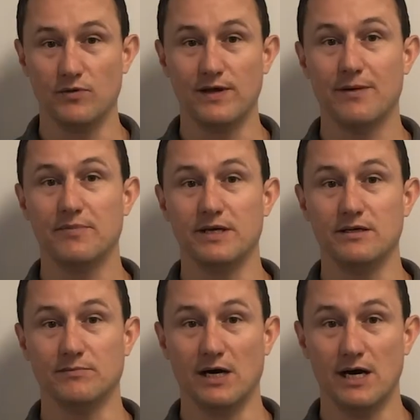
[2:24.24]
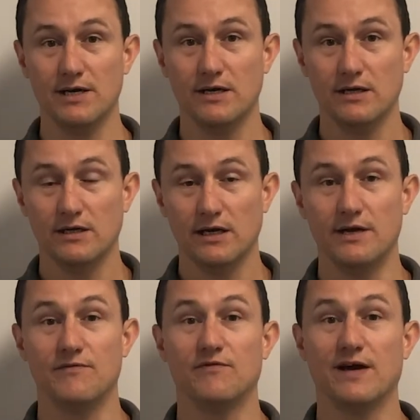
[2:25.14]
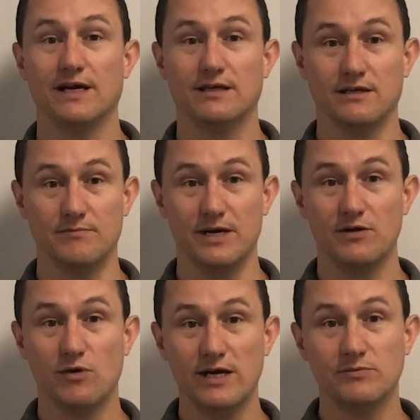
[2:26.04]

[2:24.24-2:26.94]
with that peak demand, and in fact, in many ways,